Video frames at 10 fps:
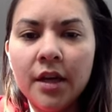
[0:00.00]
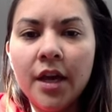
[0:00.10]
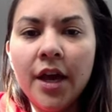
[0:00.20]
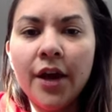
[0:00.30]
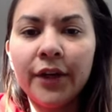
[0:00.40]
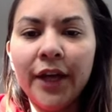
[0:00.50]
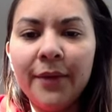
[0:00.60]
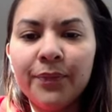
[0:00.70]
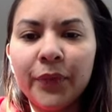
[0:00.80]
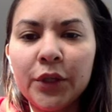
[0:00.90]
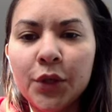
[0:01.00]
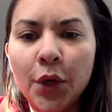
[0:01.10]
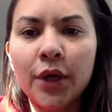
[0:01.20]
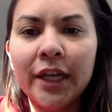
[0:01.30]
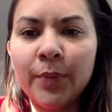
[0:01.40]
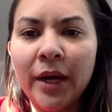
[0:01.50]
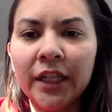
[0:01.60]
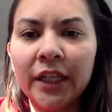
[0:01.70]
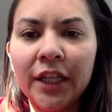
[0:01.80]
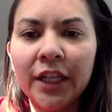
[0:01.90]
Okay, so that's parte
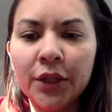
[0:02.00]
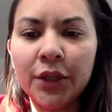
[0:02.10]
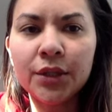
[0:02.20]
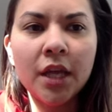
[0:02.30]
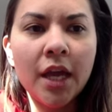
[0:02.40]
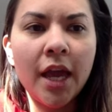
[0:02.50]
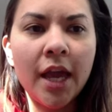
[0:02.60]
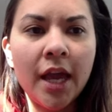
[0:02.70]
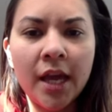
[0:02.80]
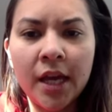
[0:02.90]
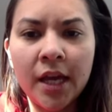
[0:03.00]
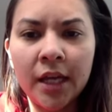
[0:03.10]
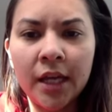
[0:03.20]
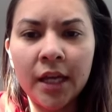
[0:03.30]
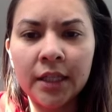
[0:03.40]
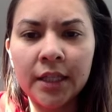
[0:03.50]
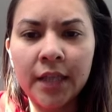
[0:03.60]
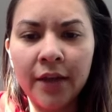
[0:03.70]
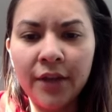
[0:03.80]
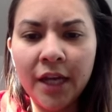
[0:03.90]
dos. And I
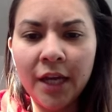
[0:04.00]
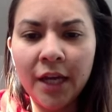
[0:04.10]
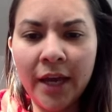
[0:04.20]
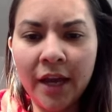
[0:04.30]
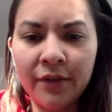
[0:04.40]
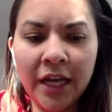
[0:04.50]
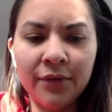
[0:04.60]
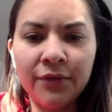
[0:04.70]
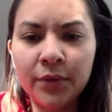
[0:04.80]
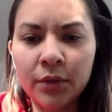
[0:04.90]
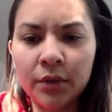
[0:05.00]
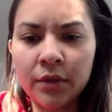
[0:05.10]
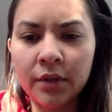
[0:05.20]
think I might have time for